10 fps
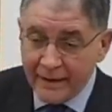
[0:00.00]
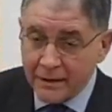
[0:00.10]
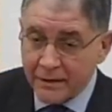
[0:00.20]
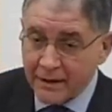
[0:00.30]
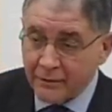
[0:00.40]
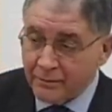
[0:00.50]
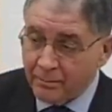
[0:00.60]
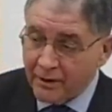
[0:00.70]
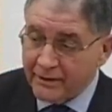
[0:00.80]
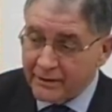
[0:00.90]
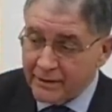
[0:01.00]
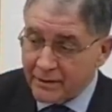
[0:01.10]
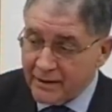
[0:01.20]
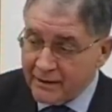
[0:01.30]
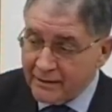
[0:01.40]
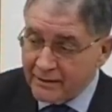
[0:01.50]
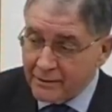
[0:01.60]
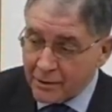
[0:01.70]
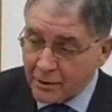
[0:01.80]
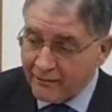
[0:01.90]
A second point is the
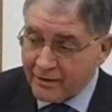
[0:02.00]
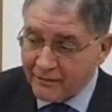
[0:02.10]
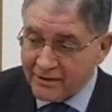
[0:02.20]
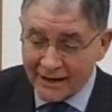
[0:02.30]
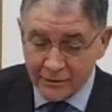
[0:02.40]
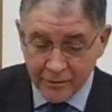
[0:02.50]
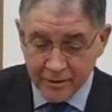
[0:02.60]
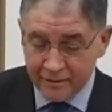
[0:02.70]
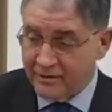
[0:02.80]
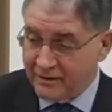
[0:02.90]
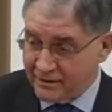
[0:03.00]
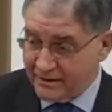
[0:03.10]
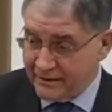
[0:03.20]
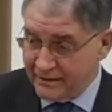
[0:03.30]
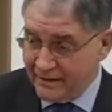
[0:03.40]
discovery of the act of self-giving.